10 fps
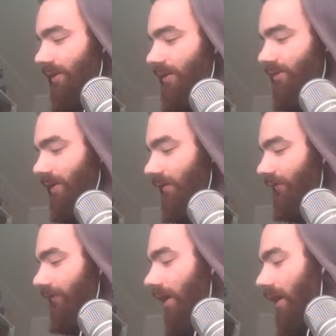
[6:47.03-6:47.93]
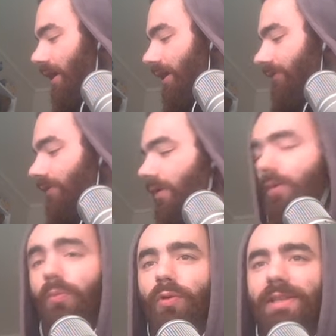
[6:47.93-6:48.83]
and you get five
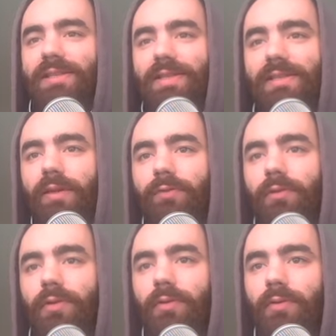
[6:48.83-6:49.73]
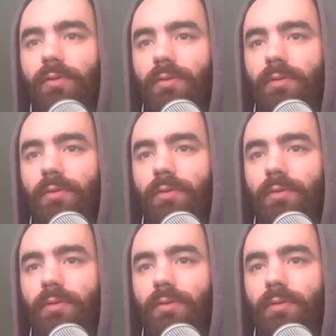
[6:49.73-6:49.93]
point six seven.